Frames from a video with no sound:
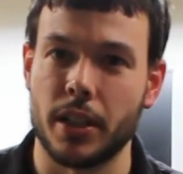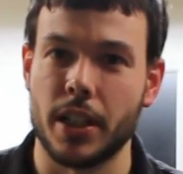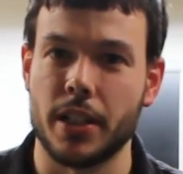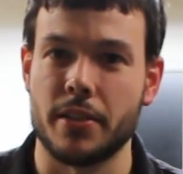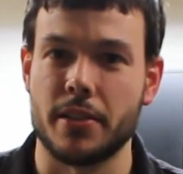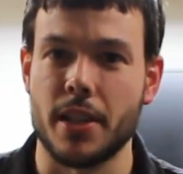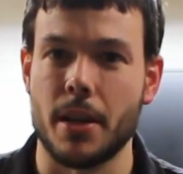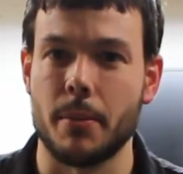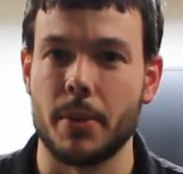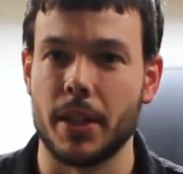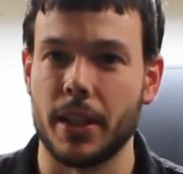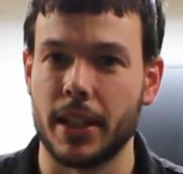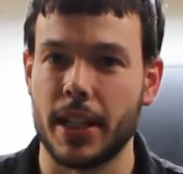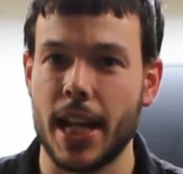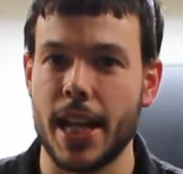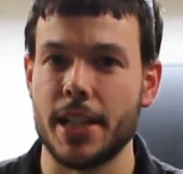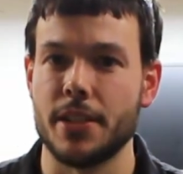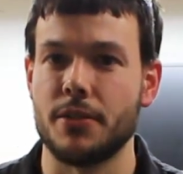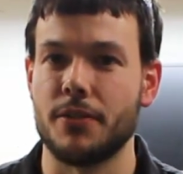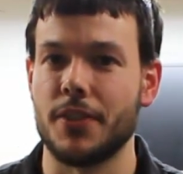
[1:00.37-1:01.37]
He had sent me the
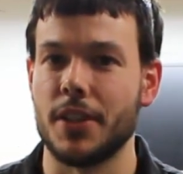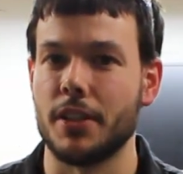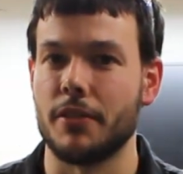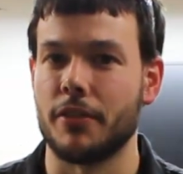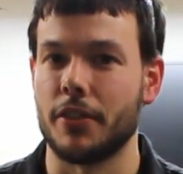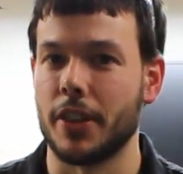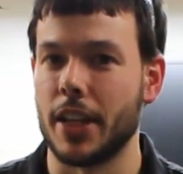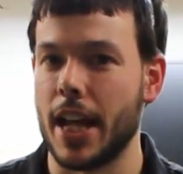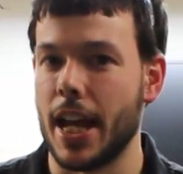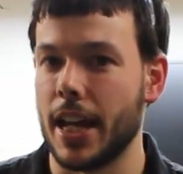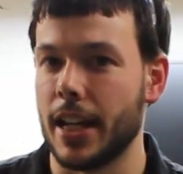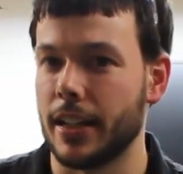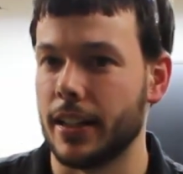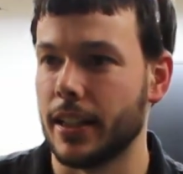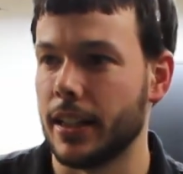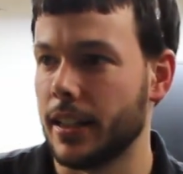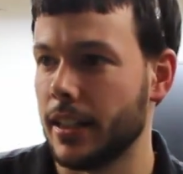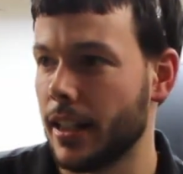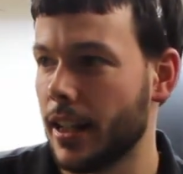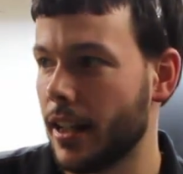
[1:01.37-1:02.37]
case feet for that,
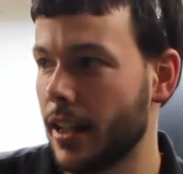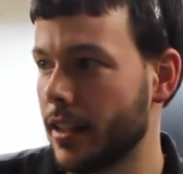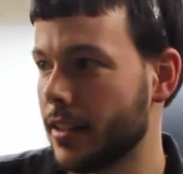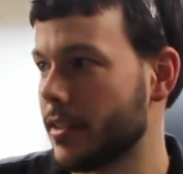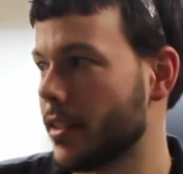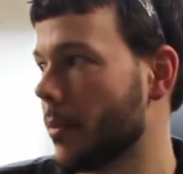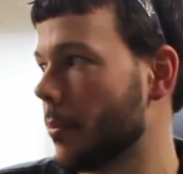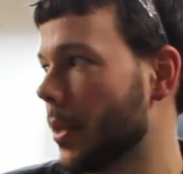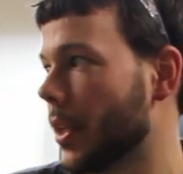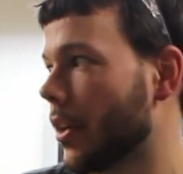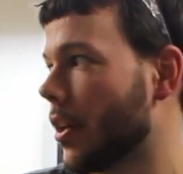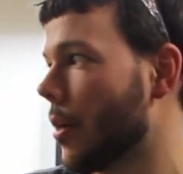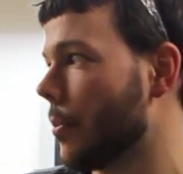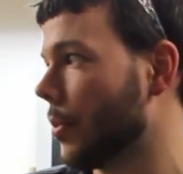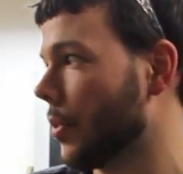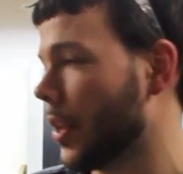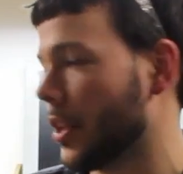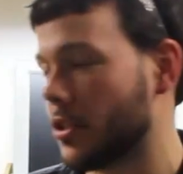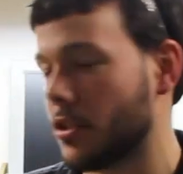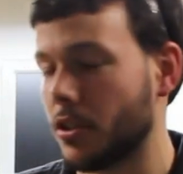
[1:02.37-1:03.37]
and he sent me a
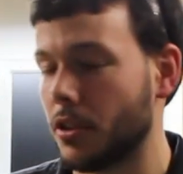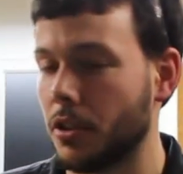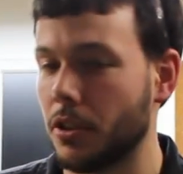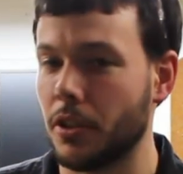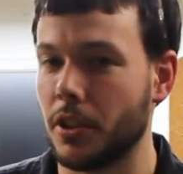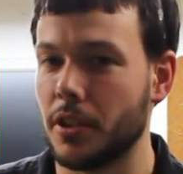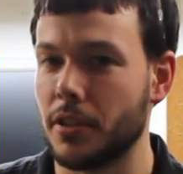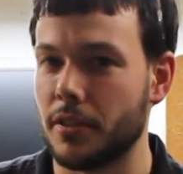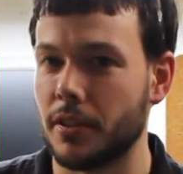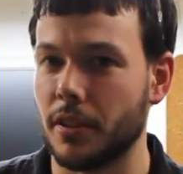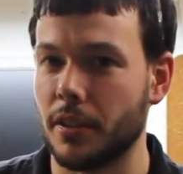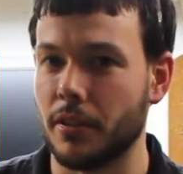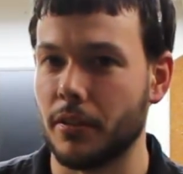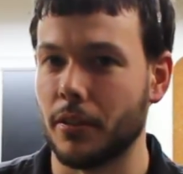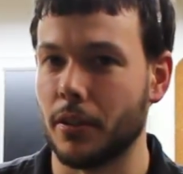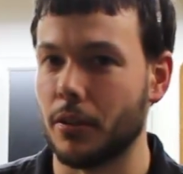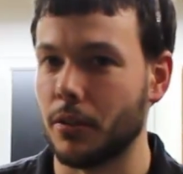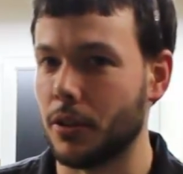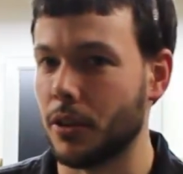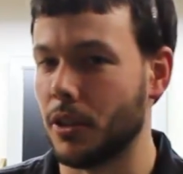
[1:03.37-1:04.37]
couple extra goodies in a
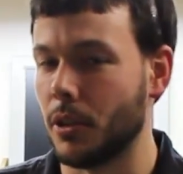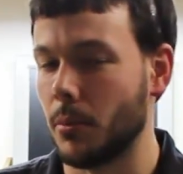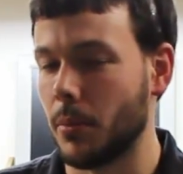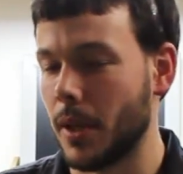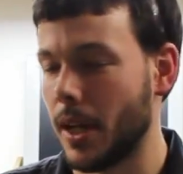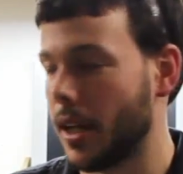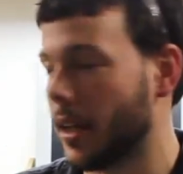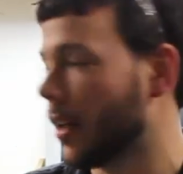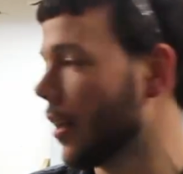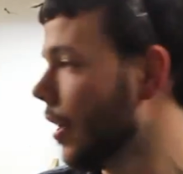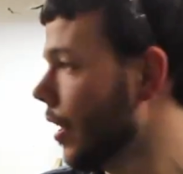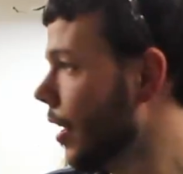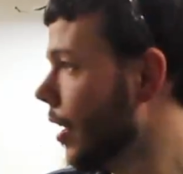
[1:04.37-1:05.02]
little goodie bag.